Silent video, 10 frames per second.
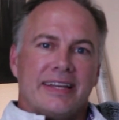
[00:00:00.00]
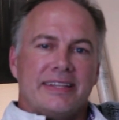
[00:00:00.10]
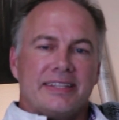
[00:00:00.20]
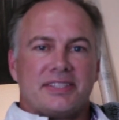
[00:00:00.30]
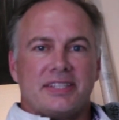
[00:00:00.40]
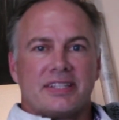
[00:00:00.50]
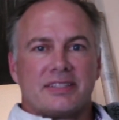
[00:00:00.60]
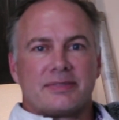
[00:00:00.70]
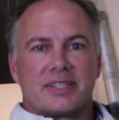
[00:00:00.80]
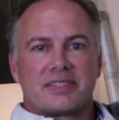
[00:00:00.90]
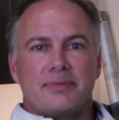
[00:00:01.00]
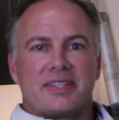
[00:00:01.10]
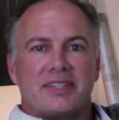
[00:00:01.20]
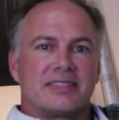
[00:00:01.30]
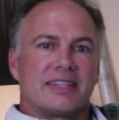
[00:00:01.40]
This year, especially
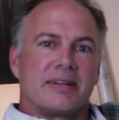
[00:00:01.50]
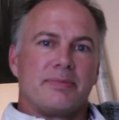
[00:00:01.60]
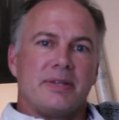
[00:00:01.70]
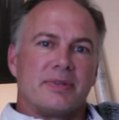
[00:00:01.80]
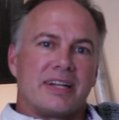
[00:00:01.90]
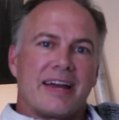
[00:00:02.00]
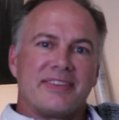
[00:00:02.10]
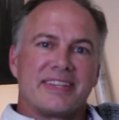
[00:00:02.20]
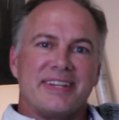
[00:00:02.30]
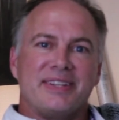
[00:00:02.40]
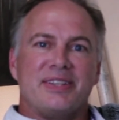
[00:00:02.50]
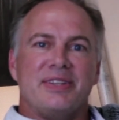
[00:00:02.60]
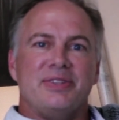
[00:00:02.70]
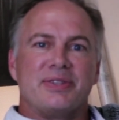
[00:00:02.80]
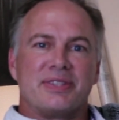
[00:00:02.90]
because a lot of people are having to get into
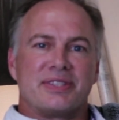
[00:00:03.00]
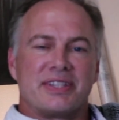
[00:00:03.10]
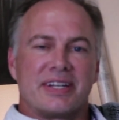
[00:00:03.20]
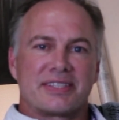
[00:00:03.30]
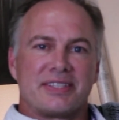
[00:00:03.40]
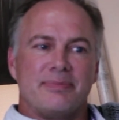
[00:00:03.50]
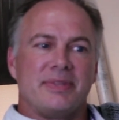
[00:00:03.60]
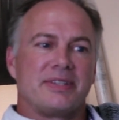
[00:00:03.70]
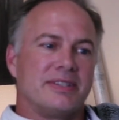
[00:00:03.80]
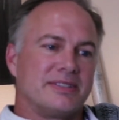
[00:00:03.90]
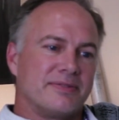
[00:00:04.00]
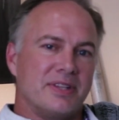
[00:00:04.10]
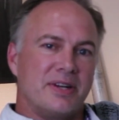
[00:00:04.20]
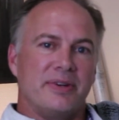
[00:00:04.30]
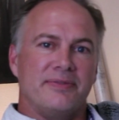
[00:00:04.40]
new construction because of
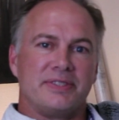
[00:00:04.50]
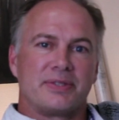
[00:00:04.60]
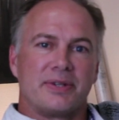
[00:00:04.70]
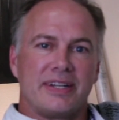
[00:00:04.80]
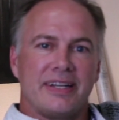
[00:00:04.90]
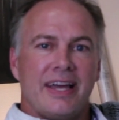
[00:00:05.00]
low inventory,